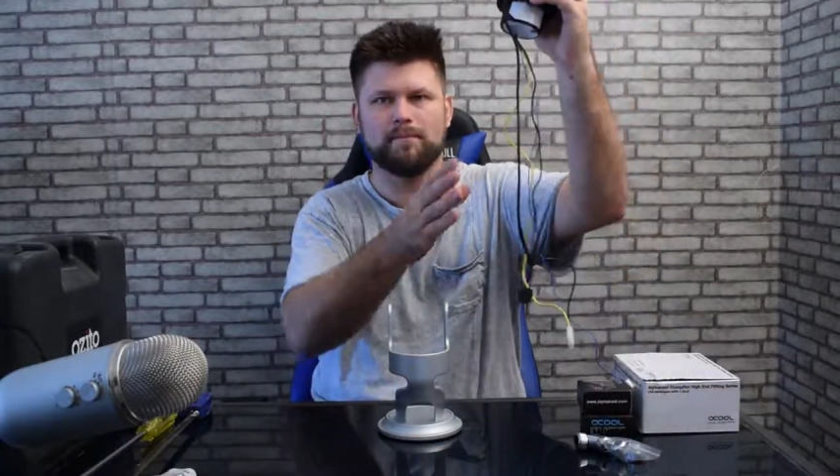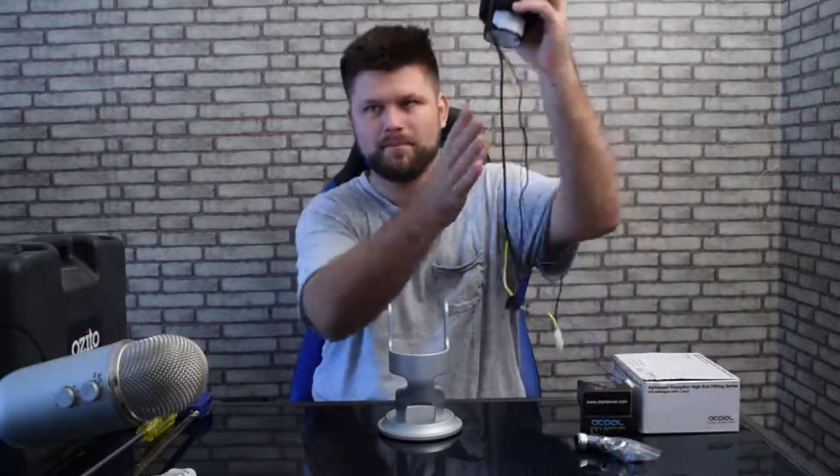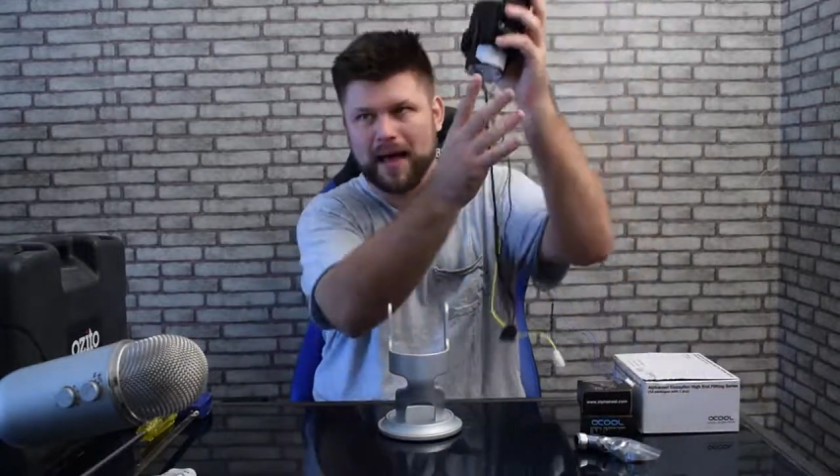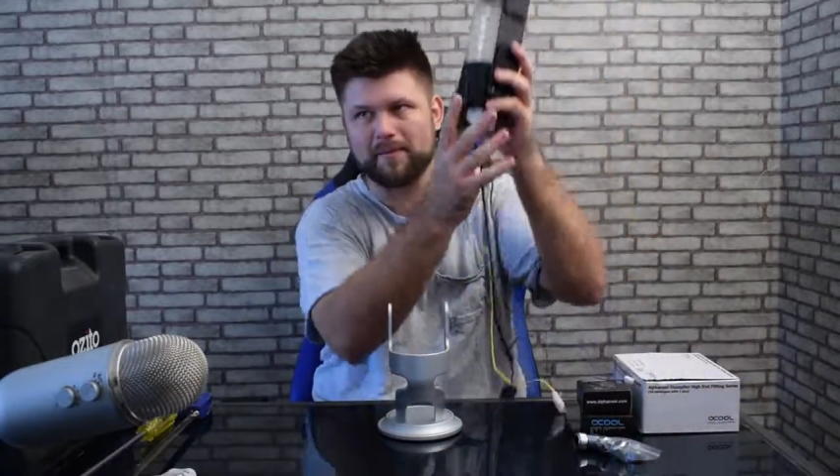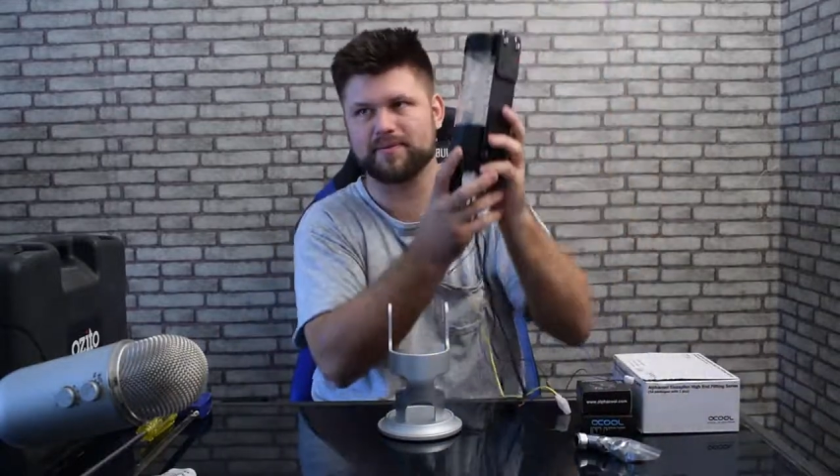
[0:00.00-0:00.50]

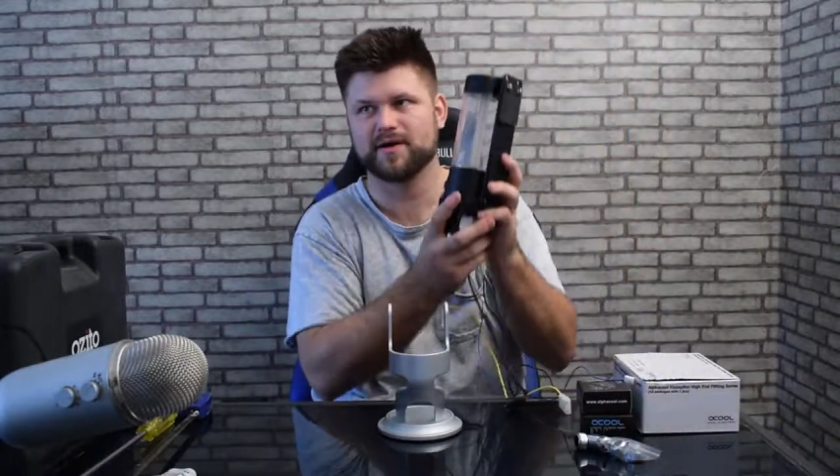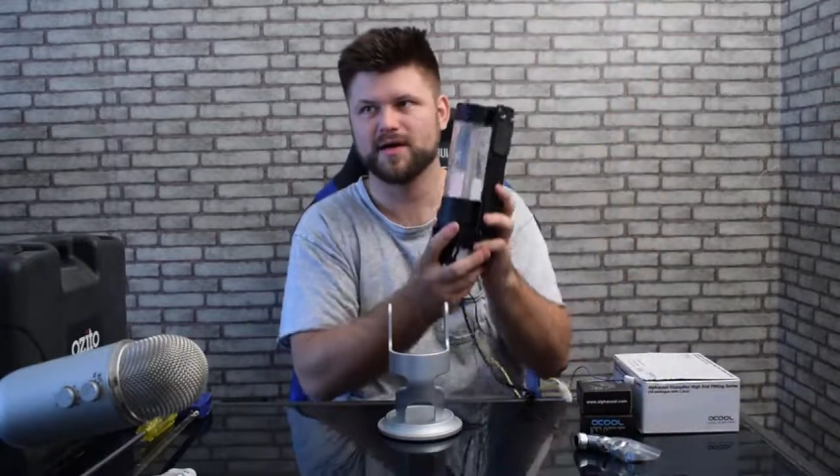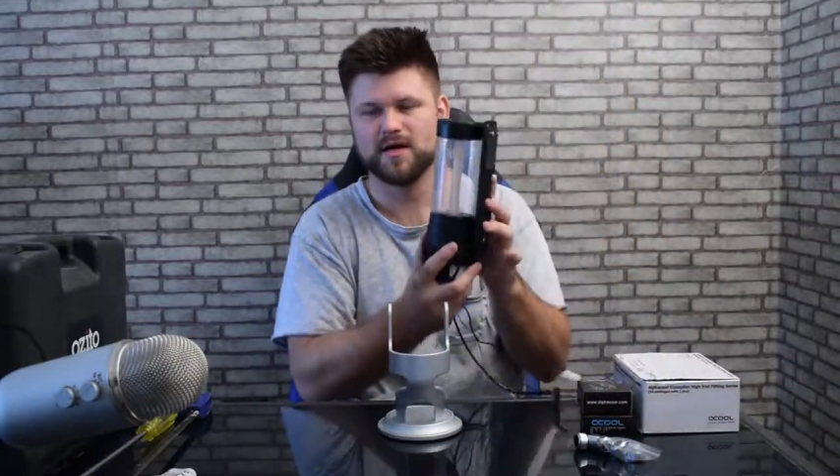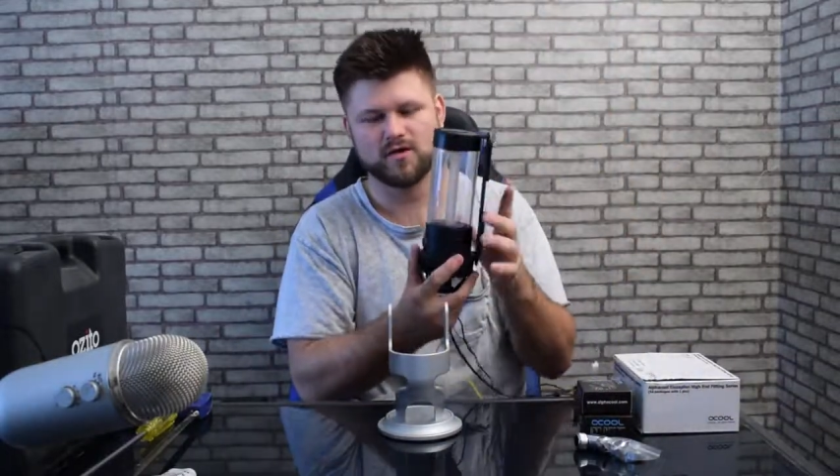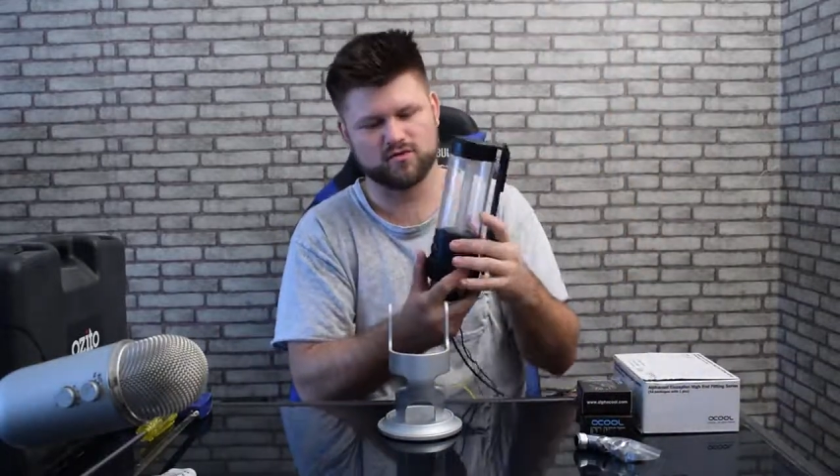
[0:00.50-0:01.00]
pump
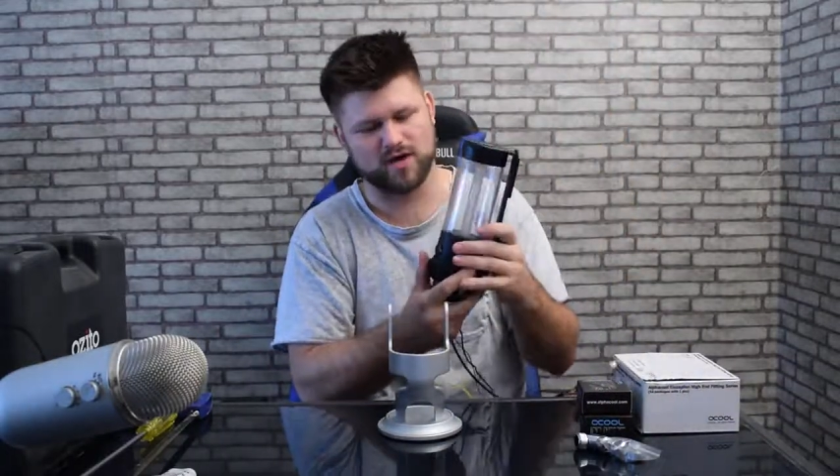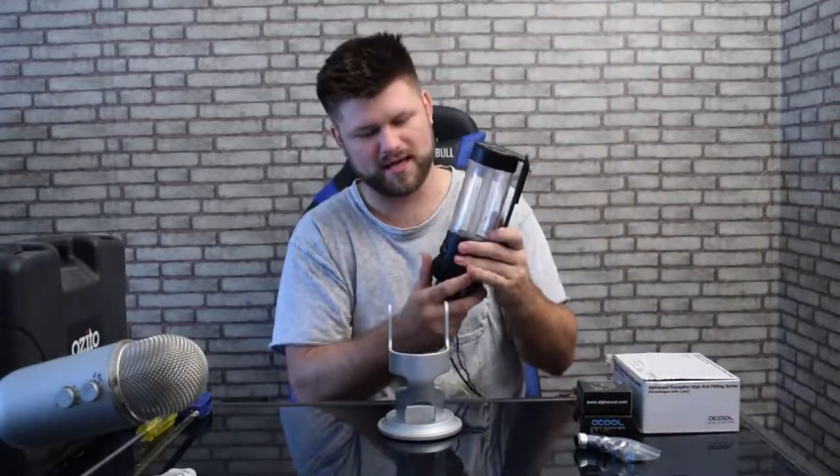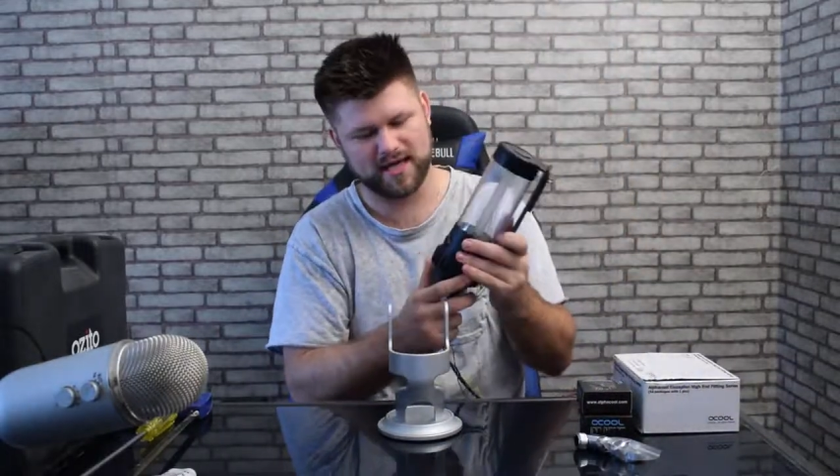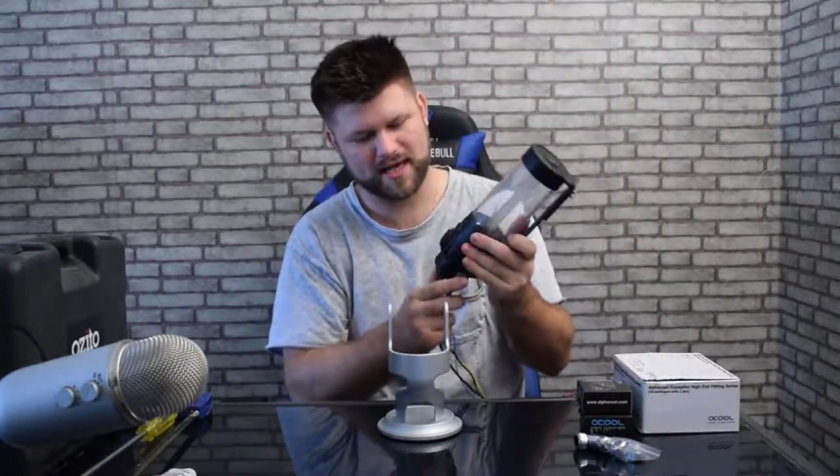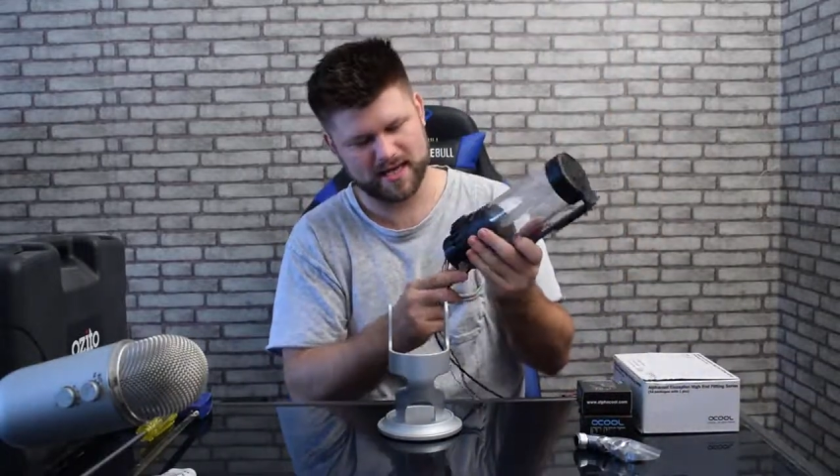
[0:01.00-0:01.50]

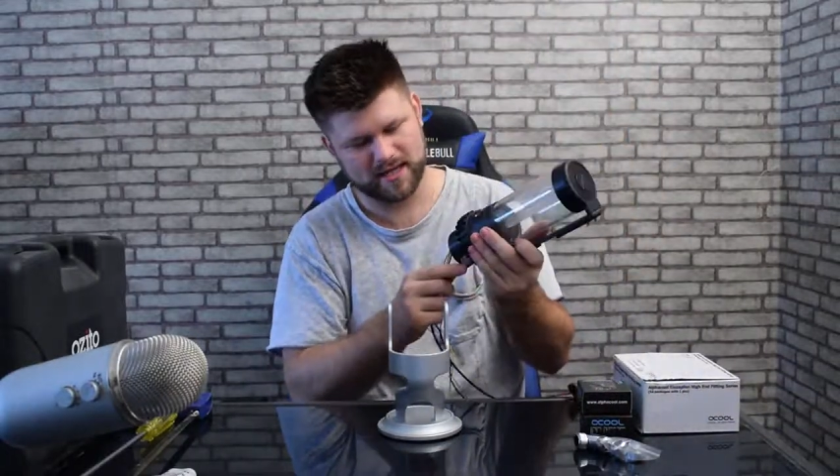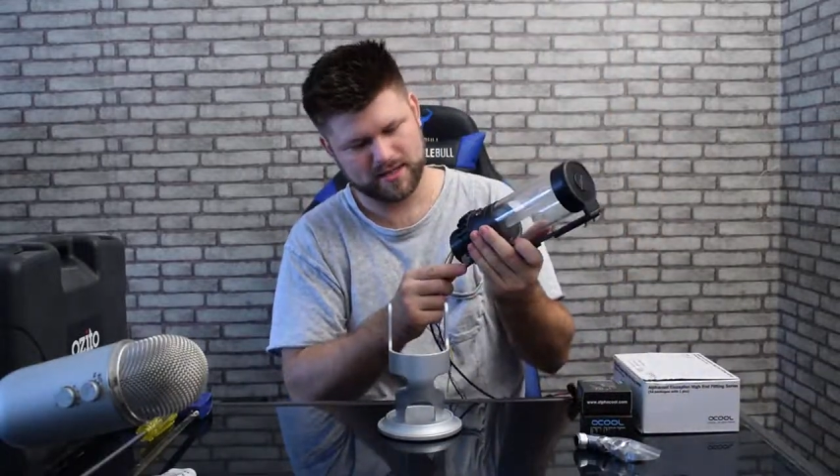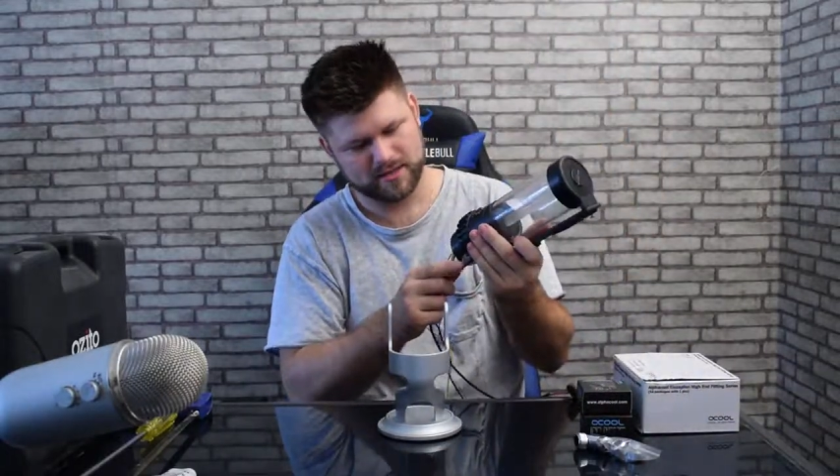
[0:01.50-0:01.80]
right here.